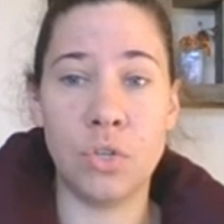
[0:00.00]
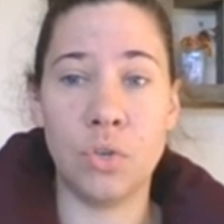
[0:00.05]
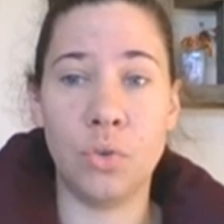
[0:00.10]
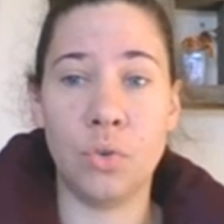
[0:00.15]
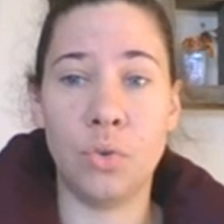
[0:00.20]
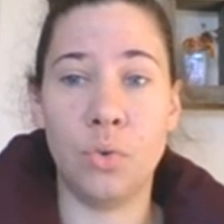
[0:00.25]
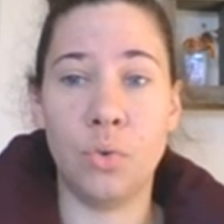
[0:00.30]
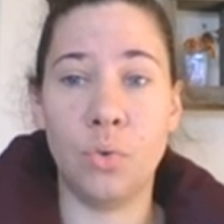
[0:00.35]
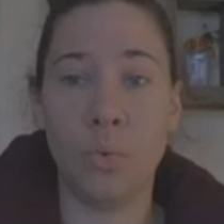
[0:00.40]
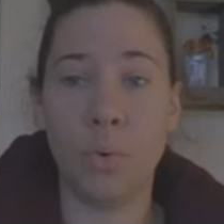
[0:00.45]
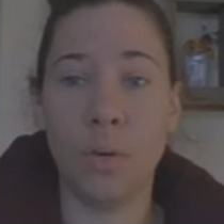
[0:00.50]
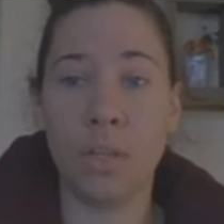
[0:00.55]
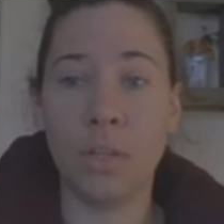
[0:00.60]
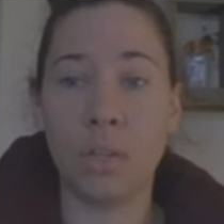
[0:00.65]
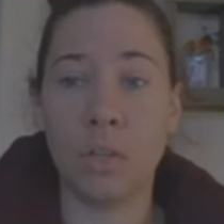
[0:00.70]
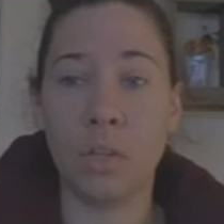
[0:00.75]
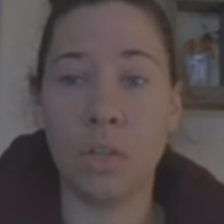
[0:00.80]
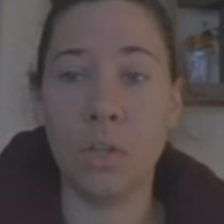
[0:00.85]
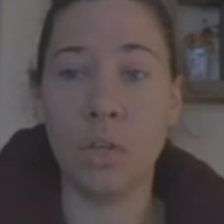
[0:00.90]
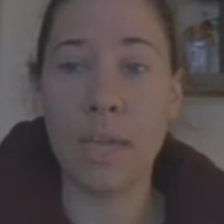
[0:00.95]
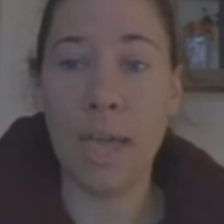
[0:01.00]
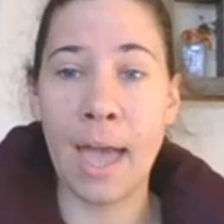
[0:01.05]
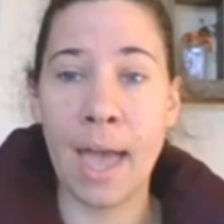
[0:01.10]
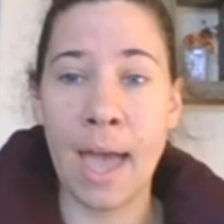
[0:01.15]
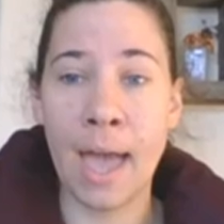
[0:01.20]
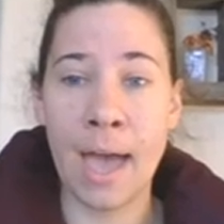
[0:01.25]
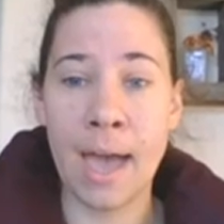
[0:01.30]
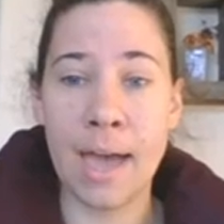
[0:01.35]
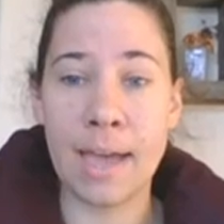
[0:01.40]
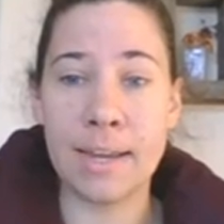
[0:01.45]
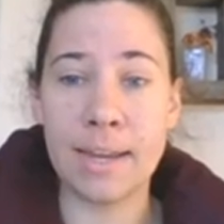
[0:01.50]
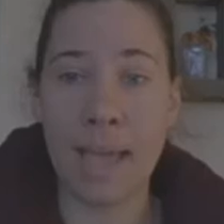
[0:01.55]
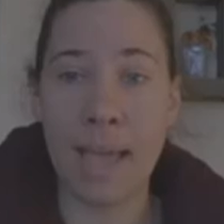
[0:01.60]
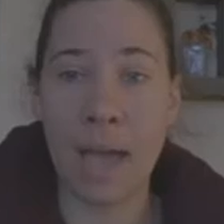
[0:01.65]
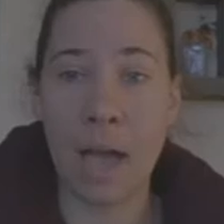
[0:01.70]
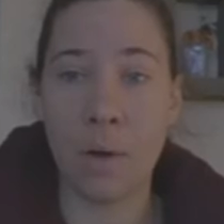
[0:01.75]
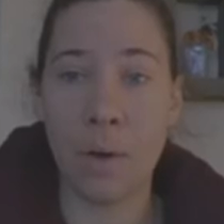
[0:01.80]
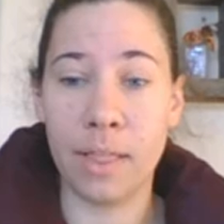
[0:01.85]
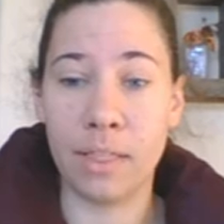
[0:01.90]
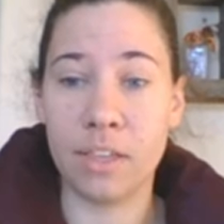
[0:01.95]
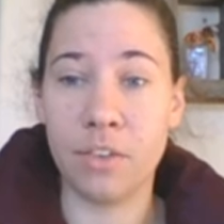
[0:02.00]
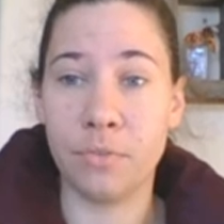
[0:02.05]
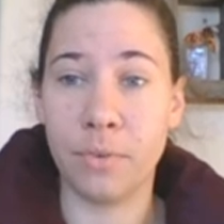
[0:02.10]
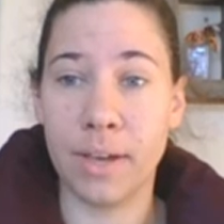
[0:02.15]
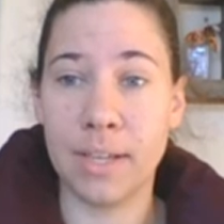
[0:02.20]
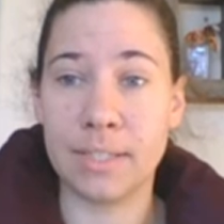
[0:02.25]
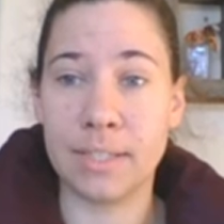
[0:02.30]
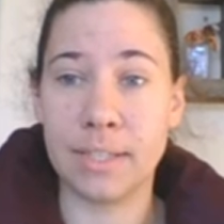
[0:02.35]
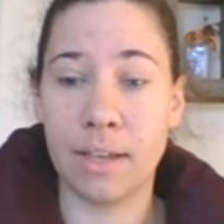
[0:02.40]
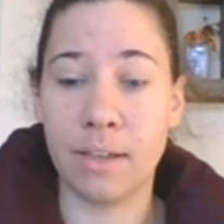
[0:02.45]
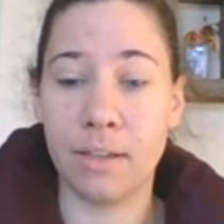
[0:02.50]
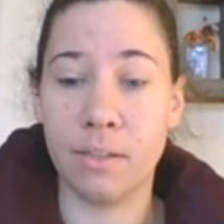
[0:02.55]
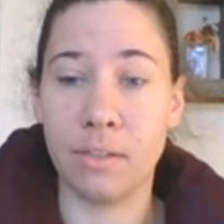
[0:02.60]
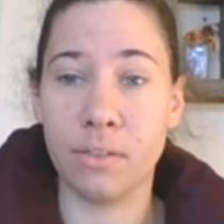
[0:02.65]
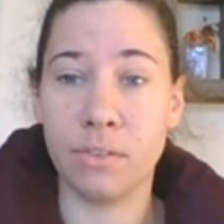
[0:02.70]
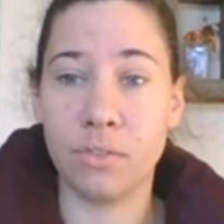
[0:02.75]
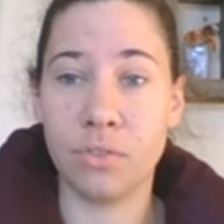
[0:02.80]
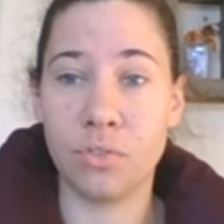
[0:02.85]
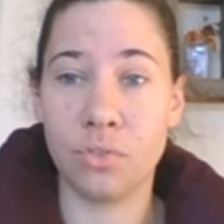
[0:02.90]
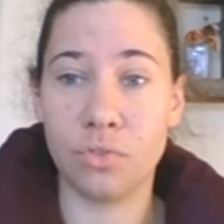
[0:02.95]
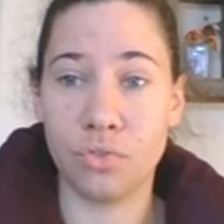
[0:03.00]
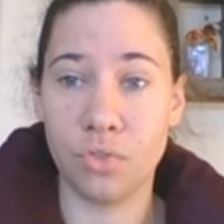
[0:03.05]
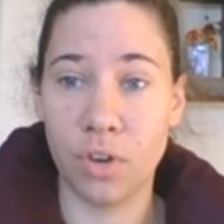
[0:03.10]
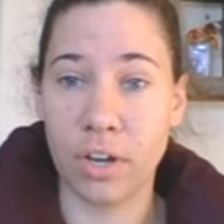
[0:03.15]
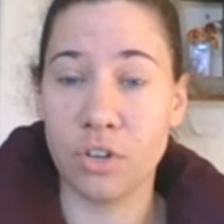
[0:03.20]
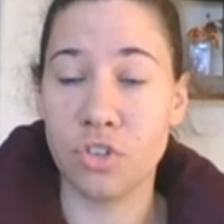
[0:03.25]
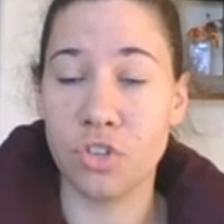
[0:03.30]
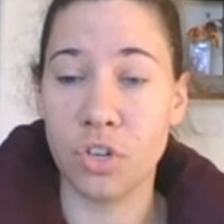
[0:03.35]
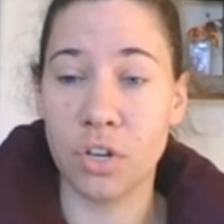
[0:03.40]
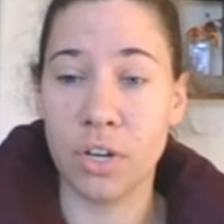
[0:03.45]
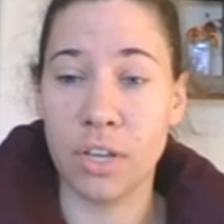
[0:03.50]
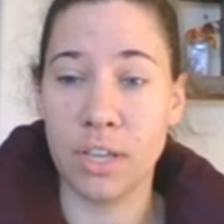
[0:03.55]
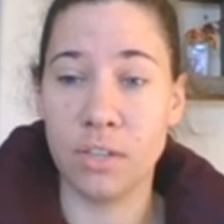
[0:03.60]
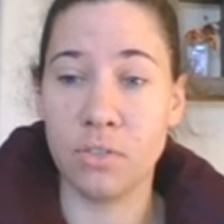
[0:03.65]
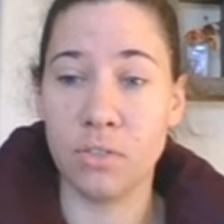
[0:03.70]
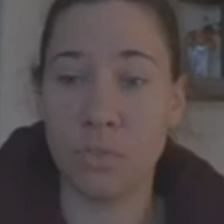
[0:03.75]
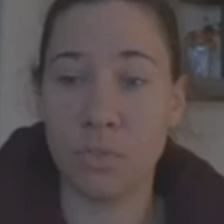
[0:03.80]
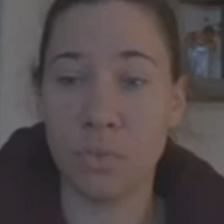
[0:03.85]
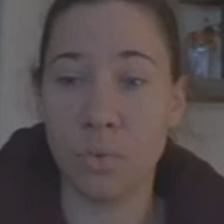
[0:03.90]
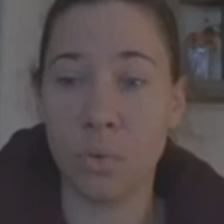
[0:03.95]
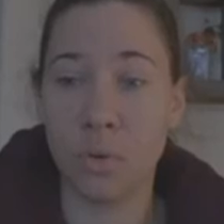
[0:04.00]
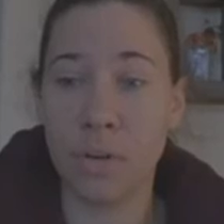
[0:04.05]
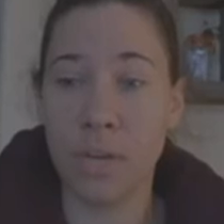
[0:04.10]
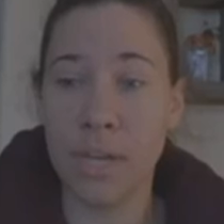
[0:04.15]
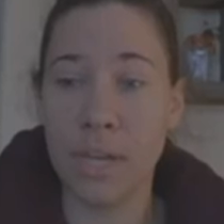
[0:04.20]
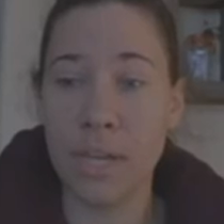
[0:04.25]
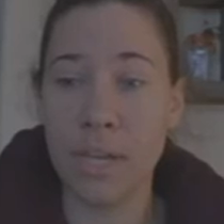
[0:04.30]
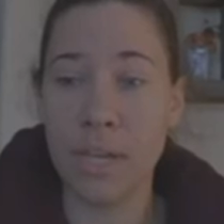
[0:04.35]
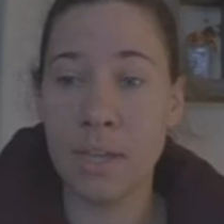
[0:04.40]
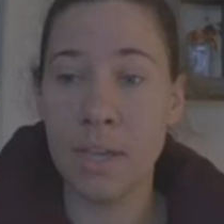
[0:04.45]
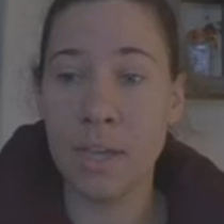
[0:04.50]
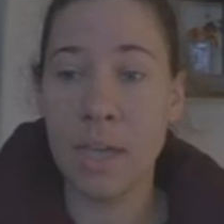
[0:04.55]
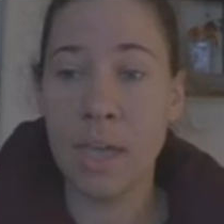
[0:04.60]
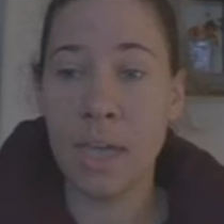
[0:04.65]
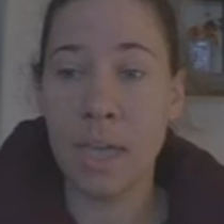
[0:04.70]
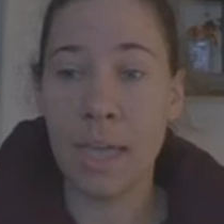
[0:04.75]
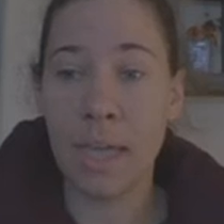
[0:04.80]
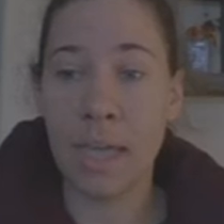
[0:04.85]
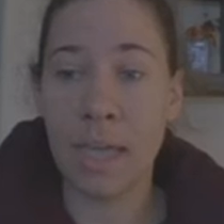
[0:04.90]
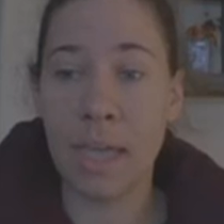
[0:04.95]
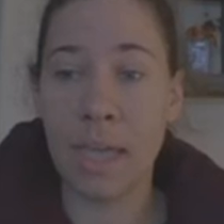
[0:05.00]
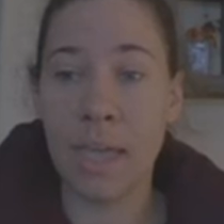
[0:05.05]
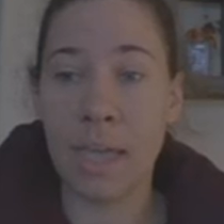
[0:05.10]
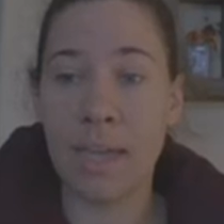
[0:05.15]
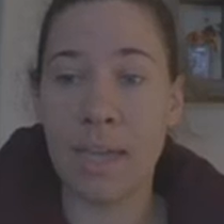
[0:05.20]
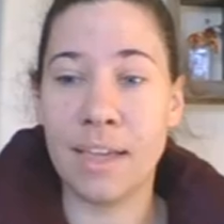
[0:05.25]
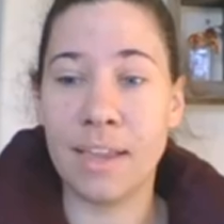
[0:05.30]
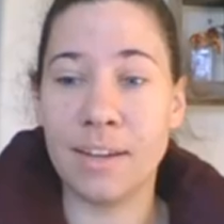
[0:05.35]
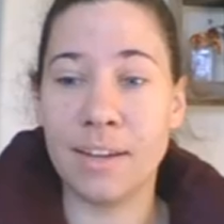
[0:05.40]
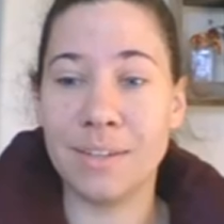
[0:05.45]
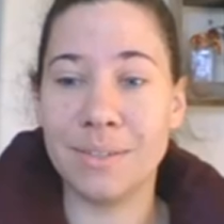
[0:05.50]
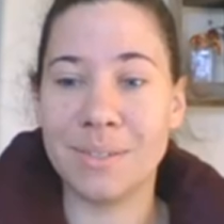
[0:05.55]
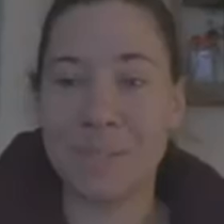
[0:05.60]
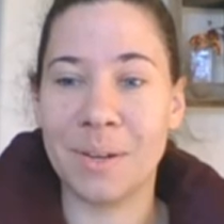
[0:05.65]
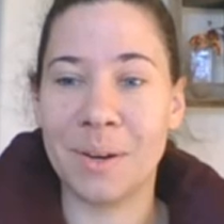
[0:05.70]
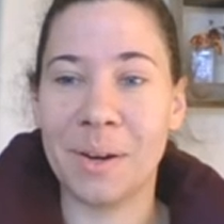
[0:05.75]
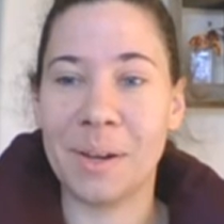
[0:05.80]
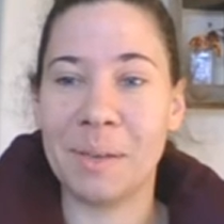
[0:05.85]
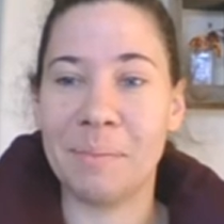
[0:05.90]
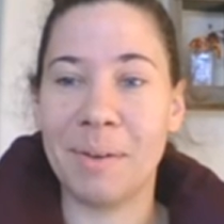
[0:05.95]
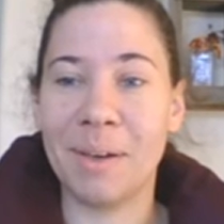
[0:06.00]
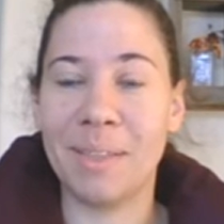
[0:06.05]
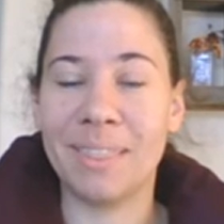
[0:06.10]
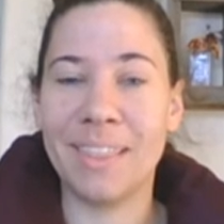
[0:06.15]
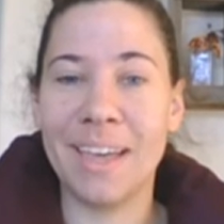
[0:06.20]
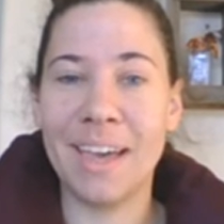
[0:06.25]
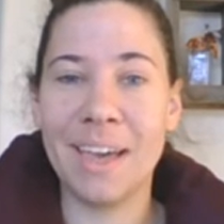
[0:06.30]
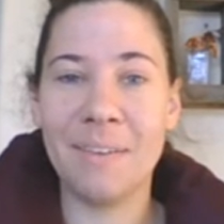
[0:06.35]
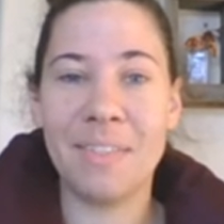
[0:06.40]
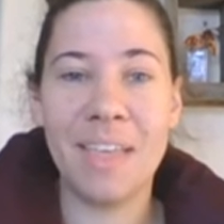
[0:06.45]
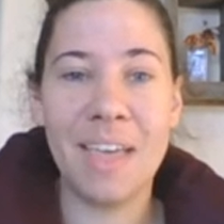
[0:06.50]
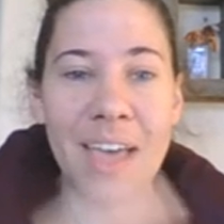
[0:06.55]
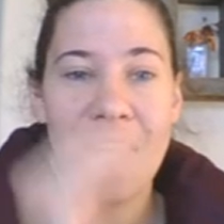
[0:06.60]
to look at how Elie Wiesel structured his story, and sorry about that.